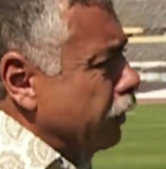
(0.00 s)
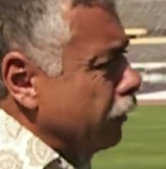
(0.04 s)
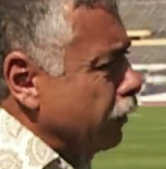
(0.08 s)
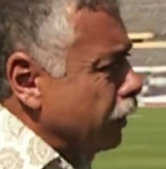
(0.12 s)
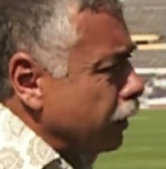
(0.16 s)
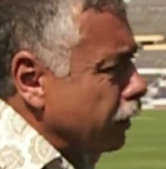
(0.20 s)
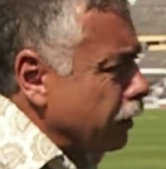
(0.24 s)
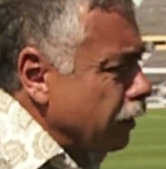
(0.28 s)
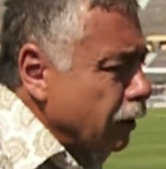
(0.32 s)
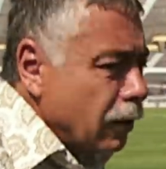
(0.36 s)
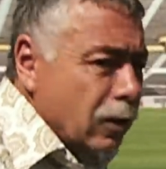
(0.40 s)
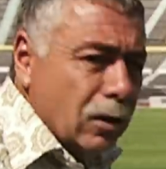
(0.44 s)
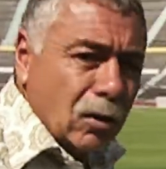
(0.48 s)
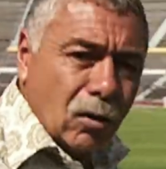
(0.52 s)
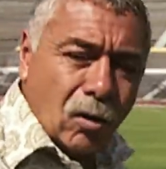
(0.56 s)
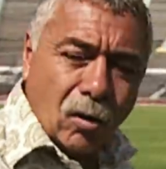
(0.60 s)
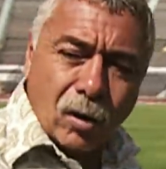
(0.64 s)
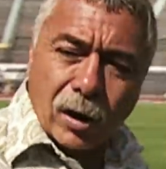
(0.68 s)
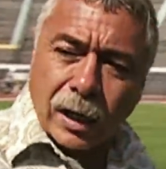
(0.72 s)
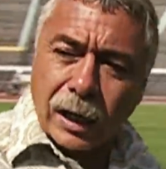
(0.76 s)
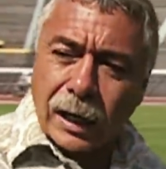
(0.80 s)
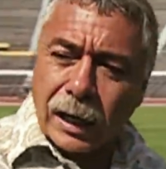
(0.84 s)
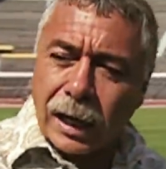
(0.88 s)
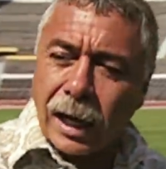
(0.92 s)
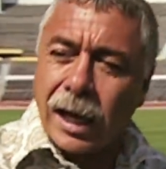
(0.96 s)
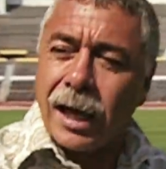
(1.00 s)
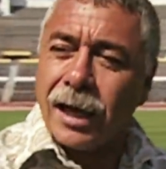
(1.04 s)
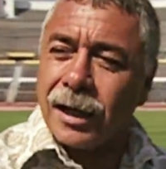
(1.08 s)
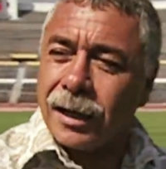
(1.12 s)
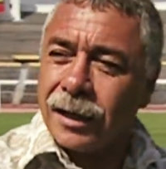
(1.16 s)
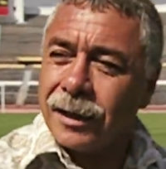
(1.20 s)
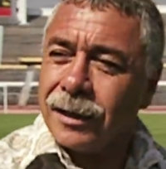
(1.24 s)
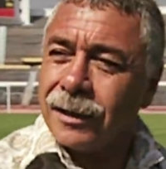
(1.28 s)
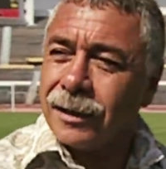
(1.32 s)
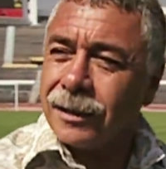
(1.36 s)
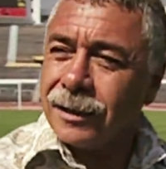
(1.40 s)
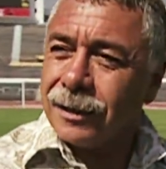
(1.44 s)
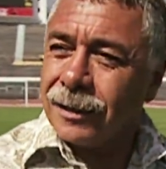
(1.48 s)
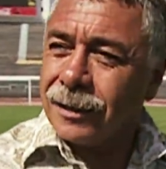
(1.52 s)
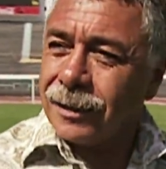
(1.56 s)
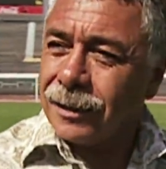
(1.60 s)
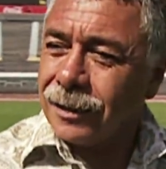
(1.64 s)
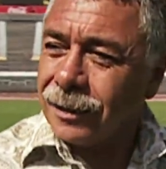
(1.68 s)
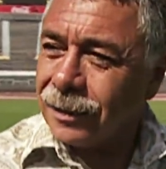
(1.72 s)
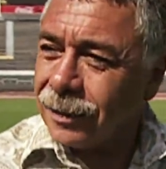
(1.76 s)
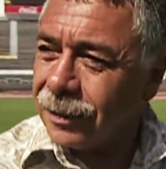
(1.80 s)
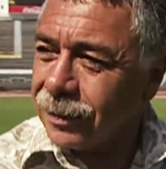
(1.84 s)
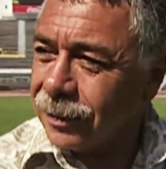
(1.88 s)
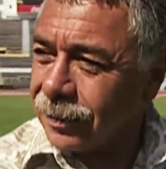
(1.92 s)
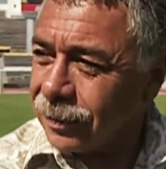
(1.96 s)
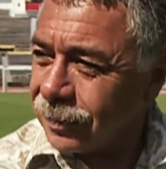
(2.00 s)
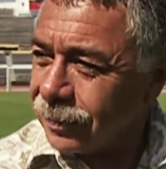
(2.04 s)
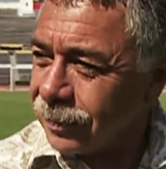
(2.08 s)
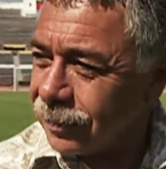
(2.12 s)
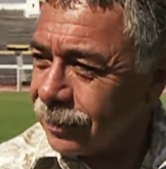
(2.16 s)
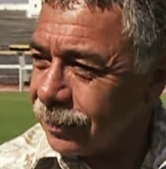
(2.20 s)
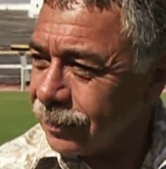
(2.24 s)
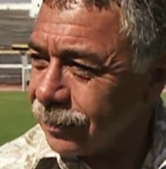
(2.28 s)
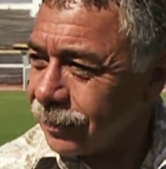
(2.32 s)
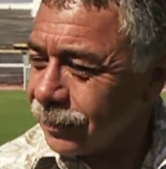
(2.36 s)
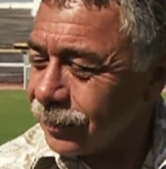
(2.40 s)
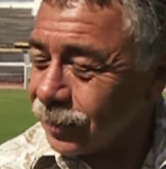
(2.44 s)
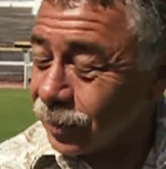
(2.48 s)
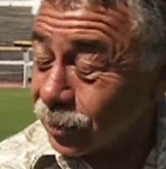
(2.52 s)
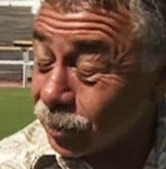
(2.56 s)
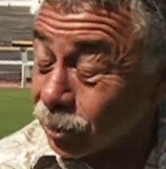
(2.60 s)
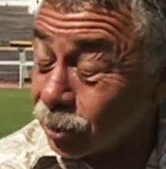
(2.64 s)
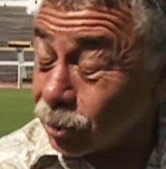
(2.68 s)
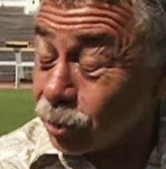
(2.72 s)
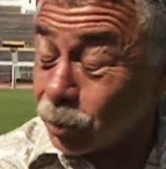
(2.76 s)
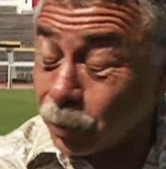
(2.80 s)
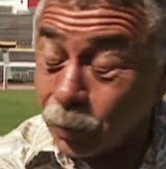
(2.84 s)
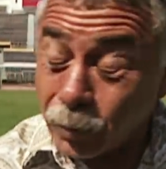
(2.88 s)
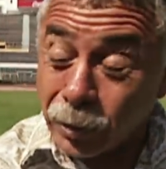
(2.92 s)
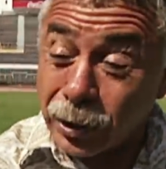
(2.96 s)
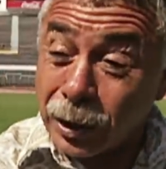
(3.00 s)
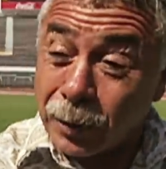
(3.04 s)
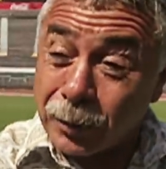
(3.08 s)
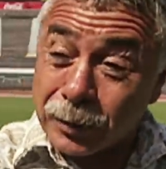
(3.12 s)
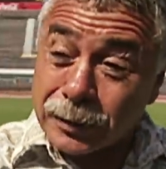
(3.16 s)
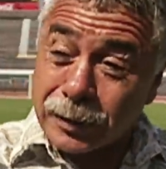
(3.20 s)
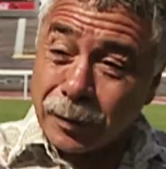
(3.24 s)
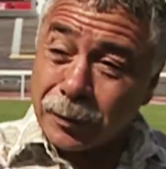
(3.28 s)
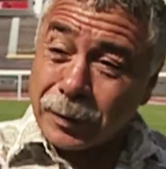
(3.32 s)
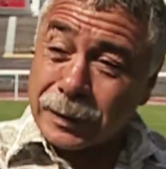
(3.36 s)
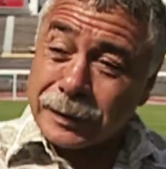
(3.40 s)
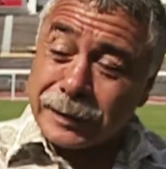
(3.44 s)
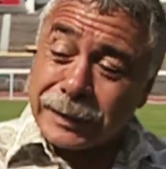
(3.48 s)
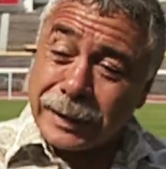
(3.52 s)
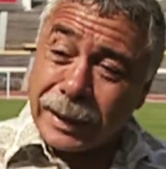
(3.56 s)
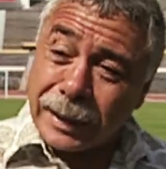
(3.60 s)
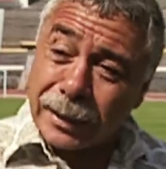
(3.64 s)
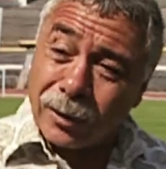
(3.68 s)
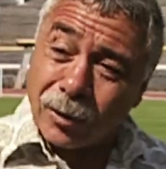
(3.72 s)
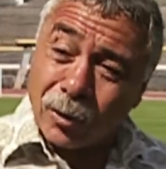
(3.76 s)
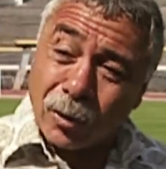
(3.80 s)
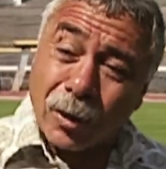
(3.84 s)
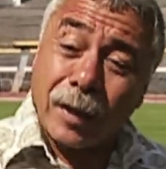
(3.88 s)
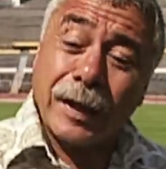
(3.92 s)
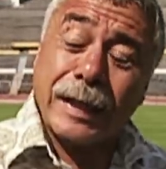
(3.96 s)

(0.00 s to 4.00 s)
But terrible things were going on. If only the dressing rooms